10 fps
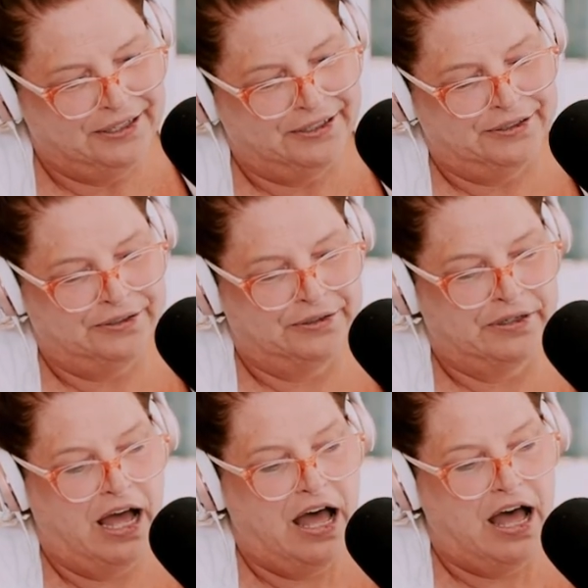
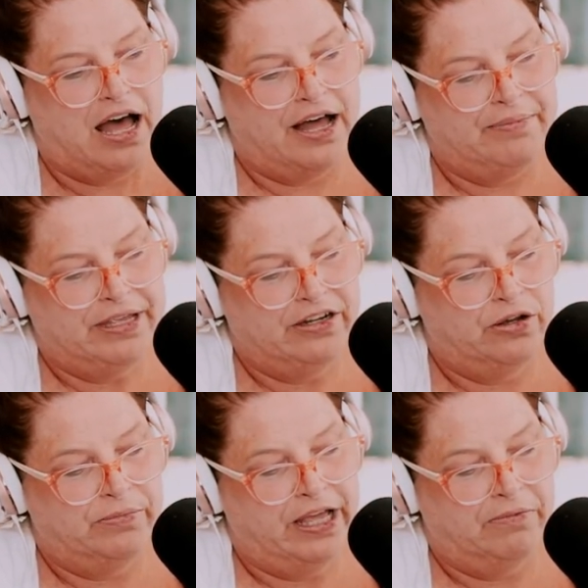oh, um,
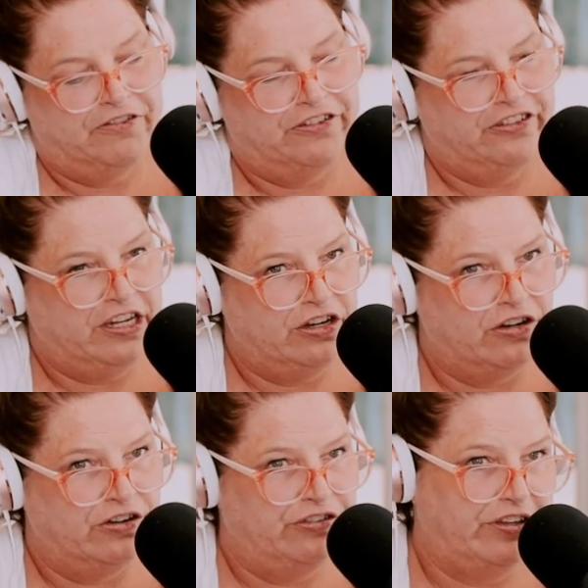in-home help for
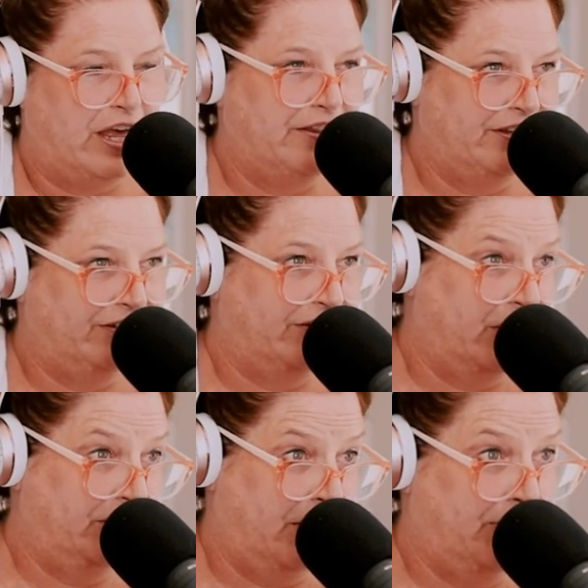seniors. Uh, this is
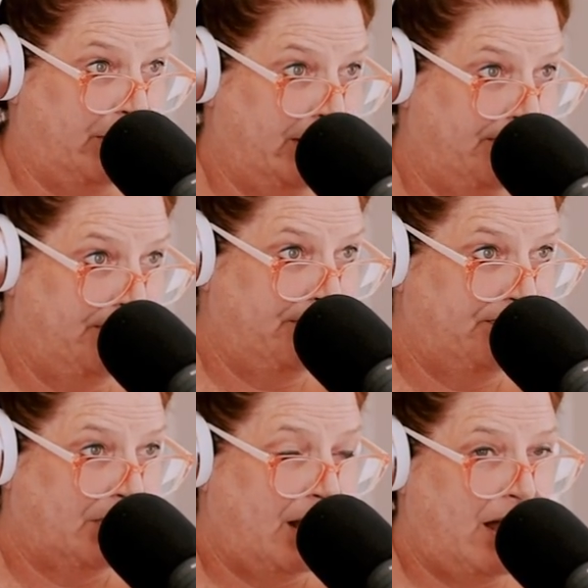a tough one.
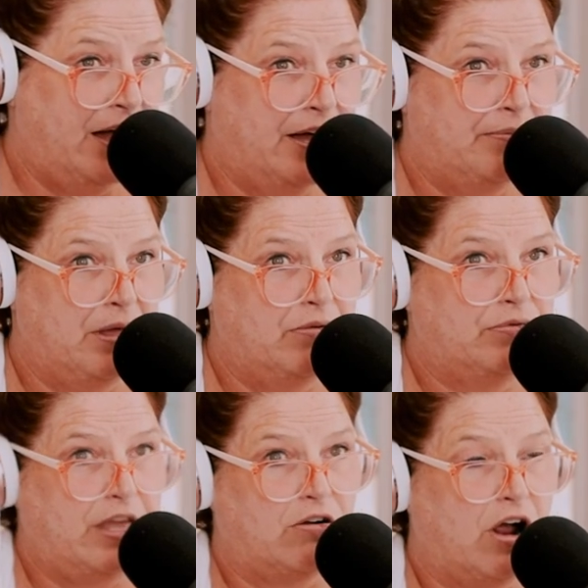Mm-hmm. Um,
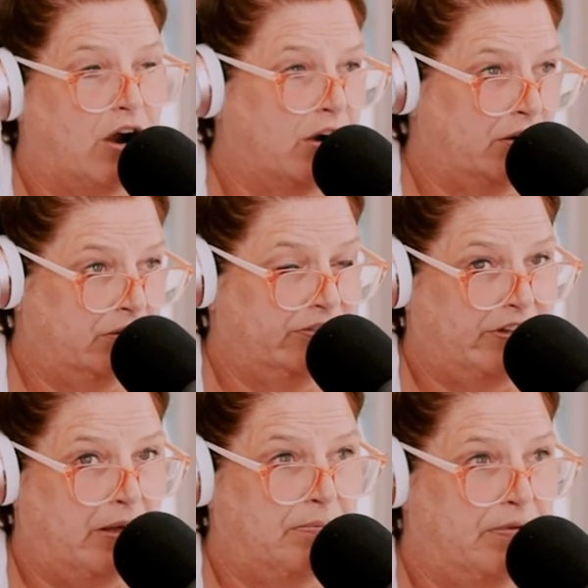there are
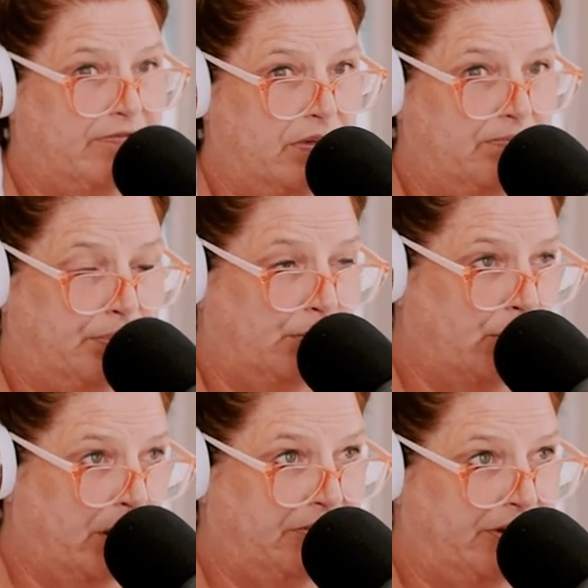some
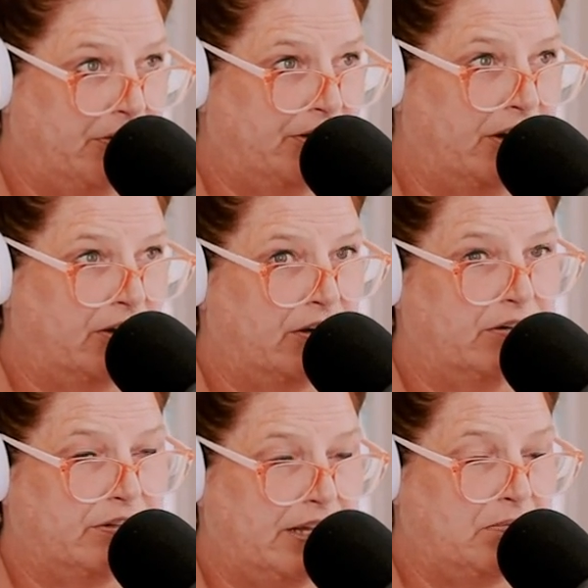programs out
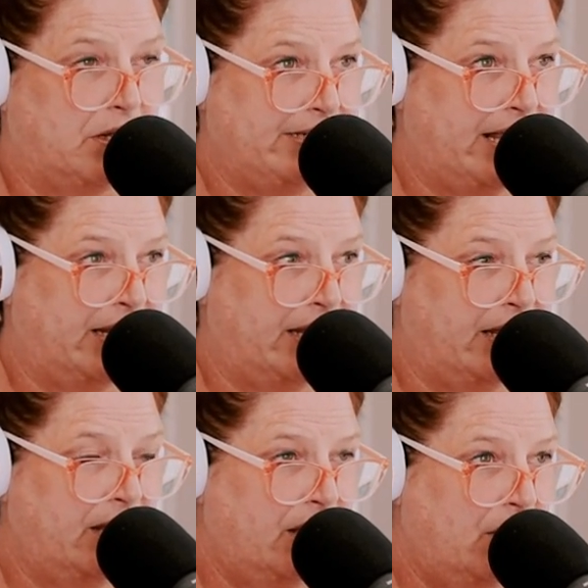there like
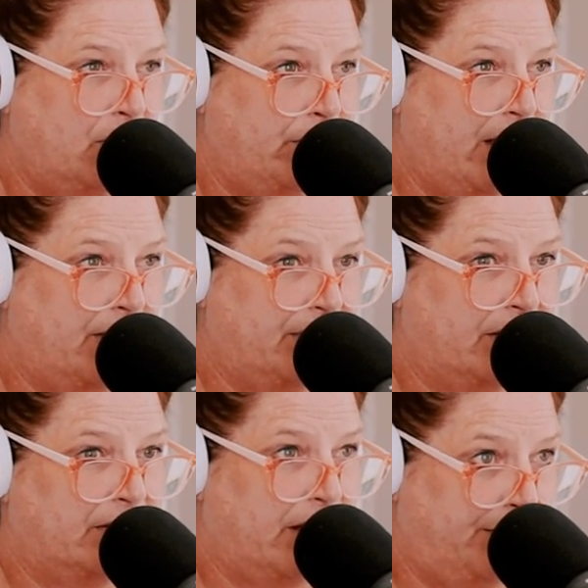Montana. We have
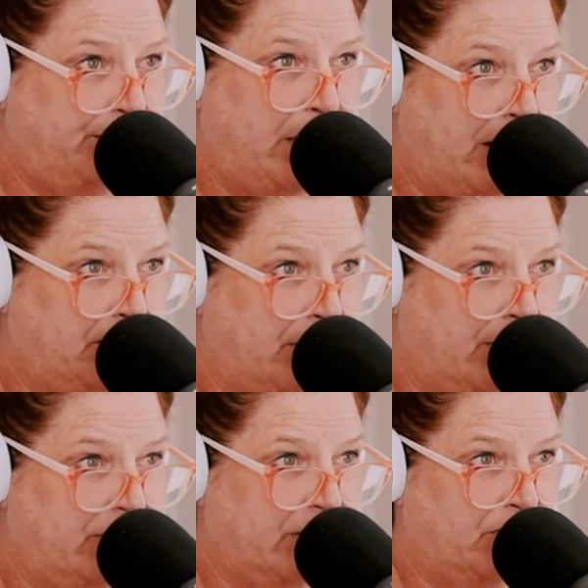the Lifespan
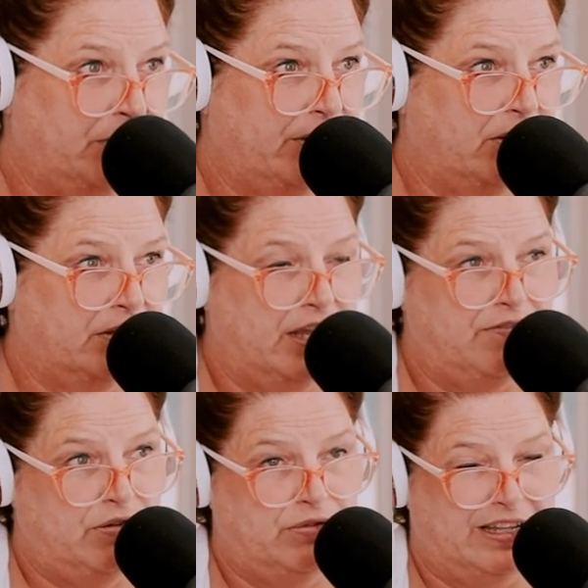Project where they'll
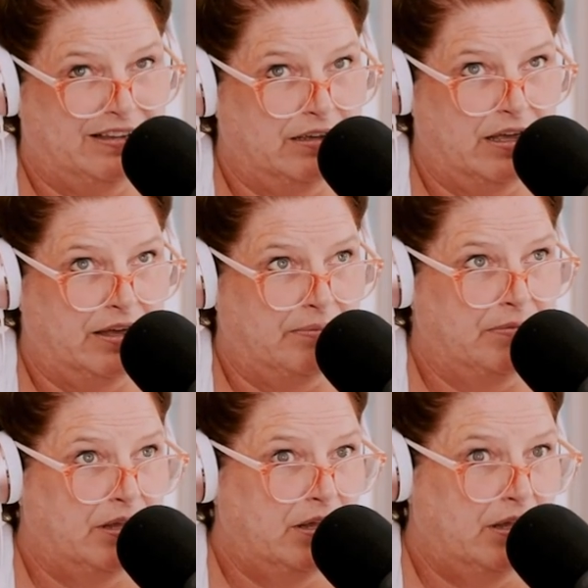give you like um,